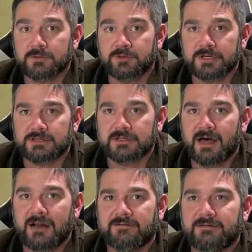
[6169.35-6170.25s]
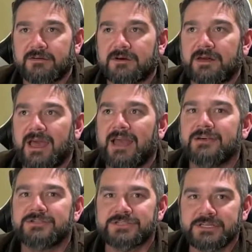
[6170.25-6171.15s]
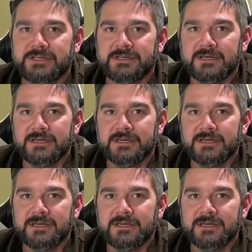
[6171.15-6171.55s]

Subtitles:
brings a lot of energy